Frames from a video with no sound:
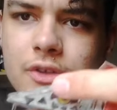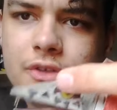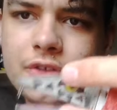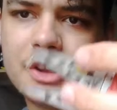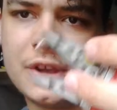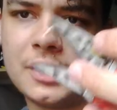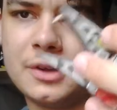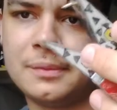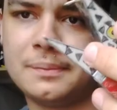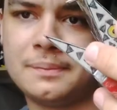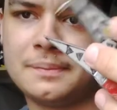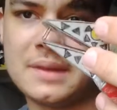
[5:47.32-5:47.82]

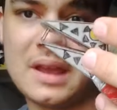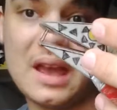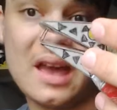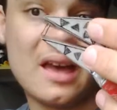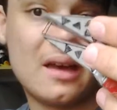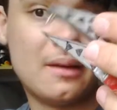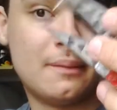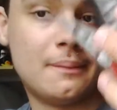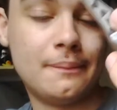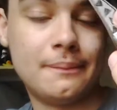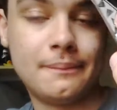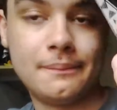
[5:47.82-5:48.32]
So
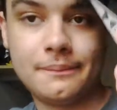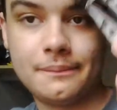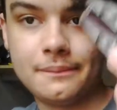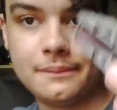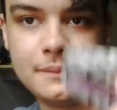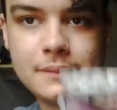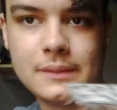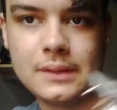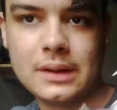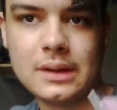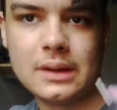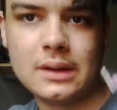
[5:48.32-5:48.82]
yeah,
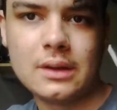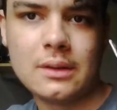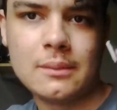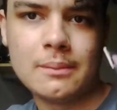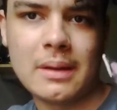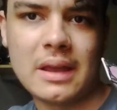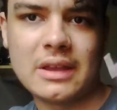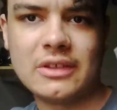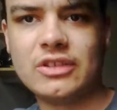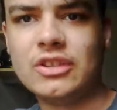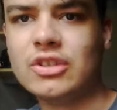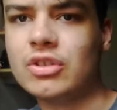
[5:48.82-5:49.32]

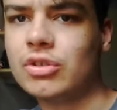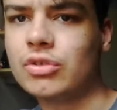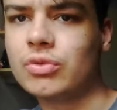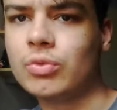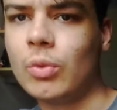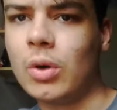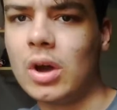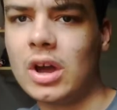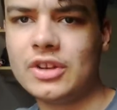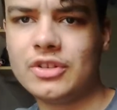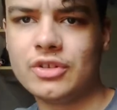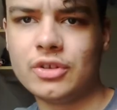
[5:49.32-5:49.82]
basically just
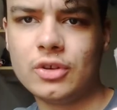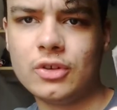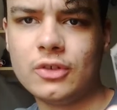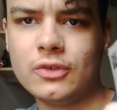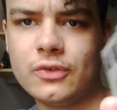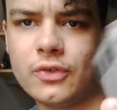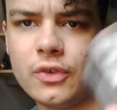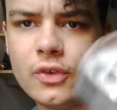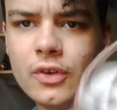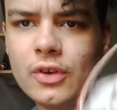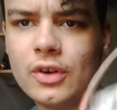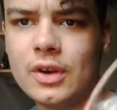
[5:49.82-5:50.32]
what I do
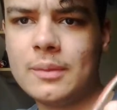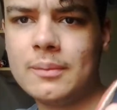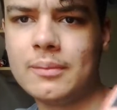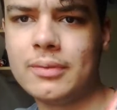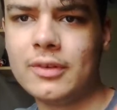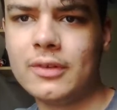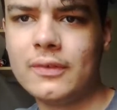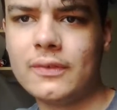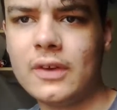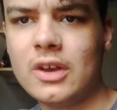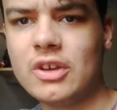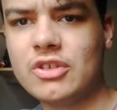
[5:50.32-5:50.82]
for an
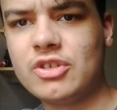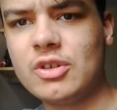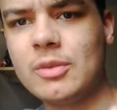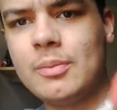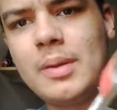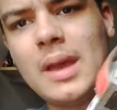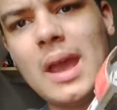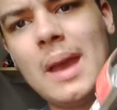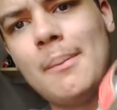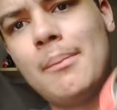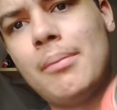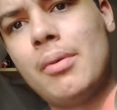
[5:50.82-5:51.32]
improved version of
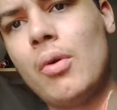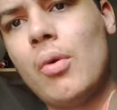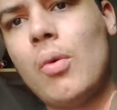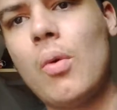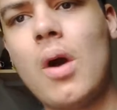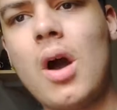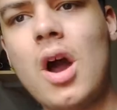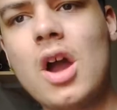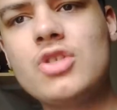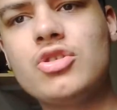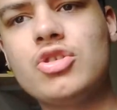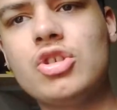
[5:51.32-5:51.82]
Pitbull.
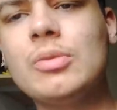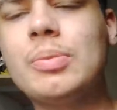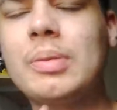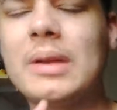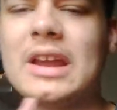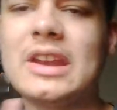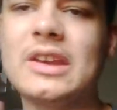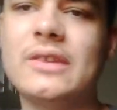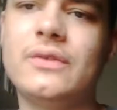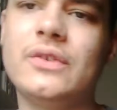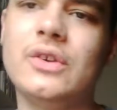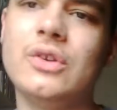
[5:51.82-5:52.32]
I do
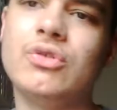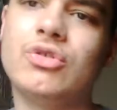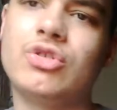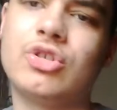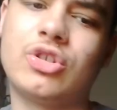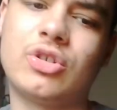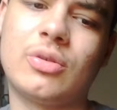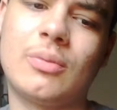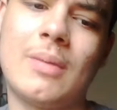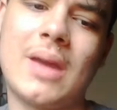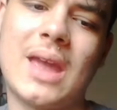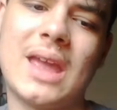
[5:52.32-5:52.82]
plan in the future
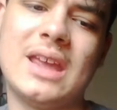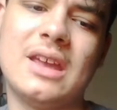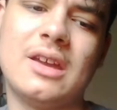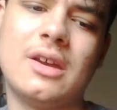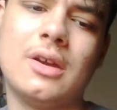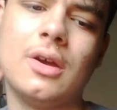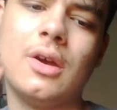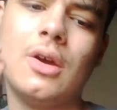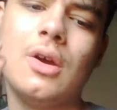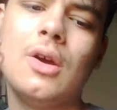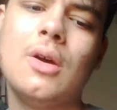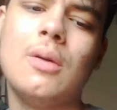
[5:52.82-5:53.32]
to
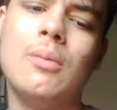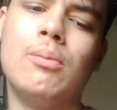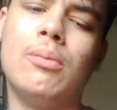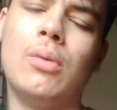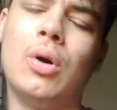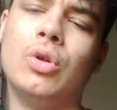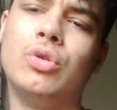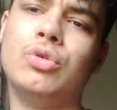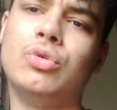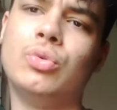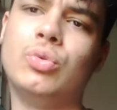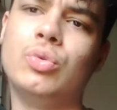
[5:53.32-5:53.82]
make
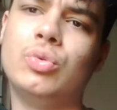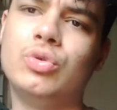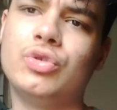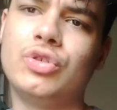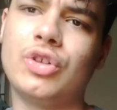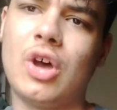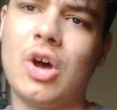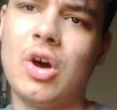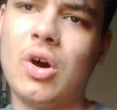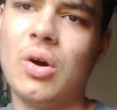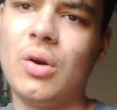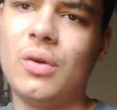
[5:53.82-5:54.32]
models
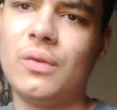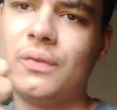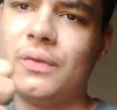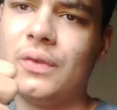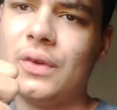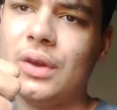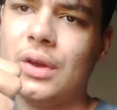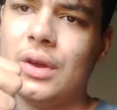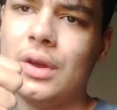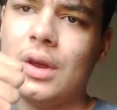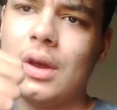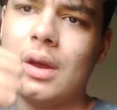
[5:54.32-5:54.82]
of
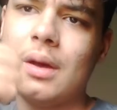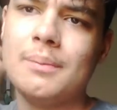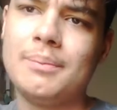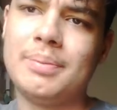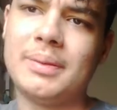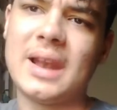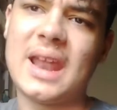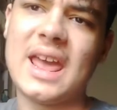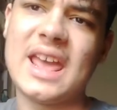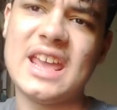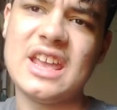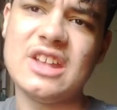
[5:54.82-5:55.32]

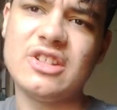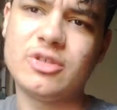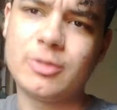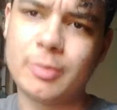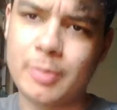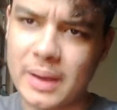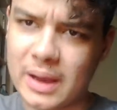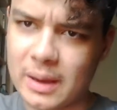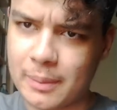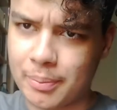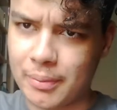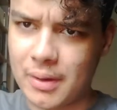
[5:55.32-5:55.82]
Blade's
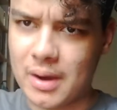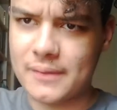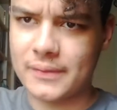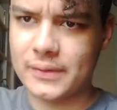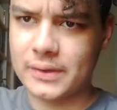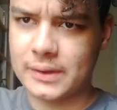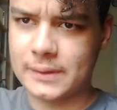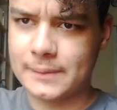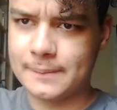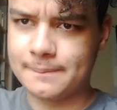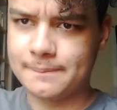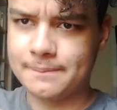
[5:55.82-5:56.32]
big
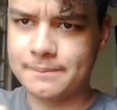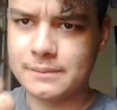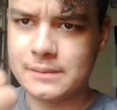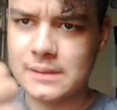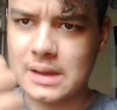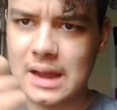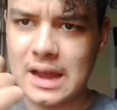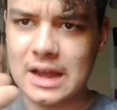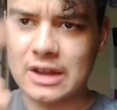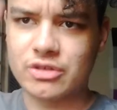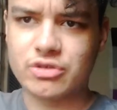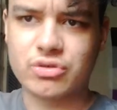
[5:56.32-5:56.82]
brother
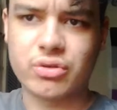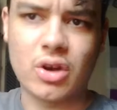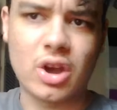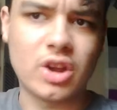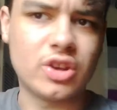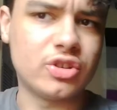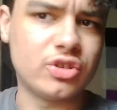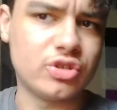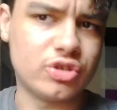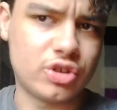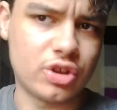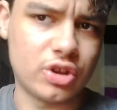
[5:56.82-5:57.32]
and
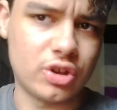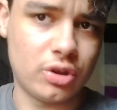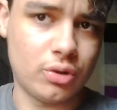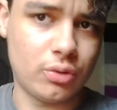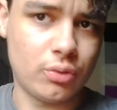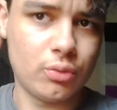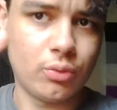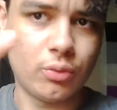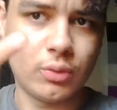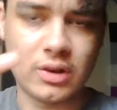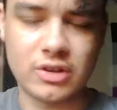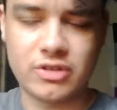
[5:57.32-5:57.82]
Trident 2,
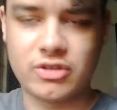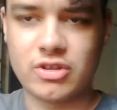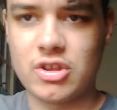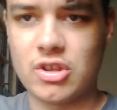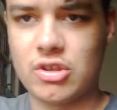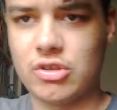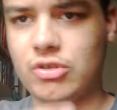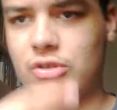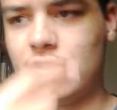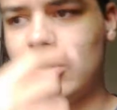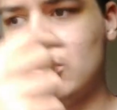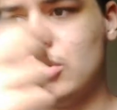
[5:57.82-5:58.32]
which
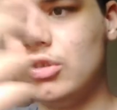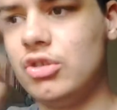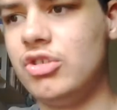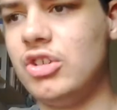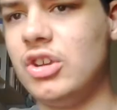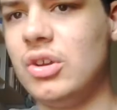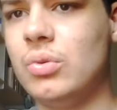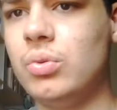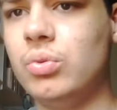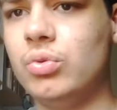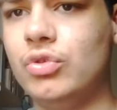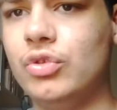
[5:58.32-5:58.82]
is the
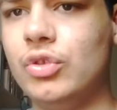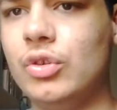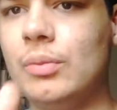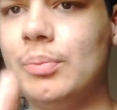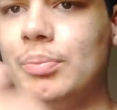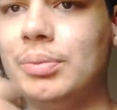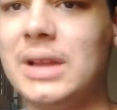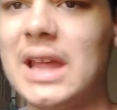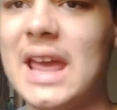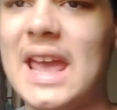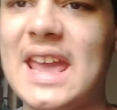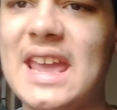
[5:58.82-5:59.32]
sequels to
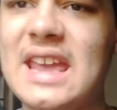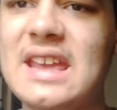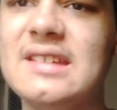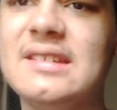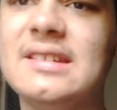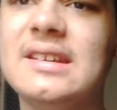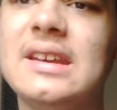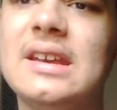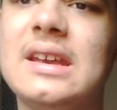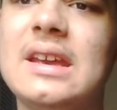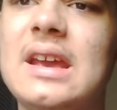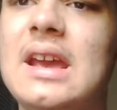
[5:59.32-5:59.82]
Blade
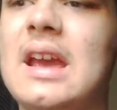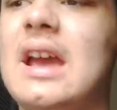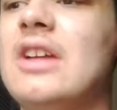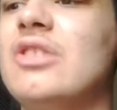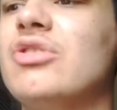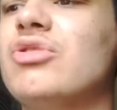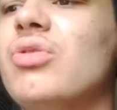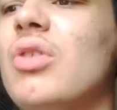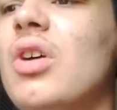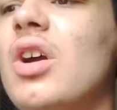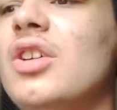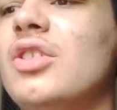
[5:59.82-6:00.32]

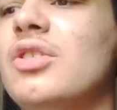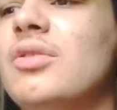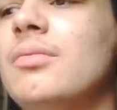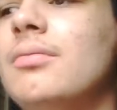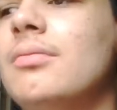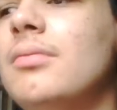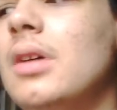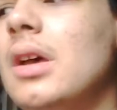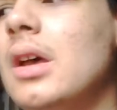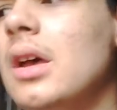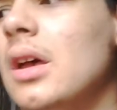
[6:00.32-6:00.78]
and Trident.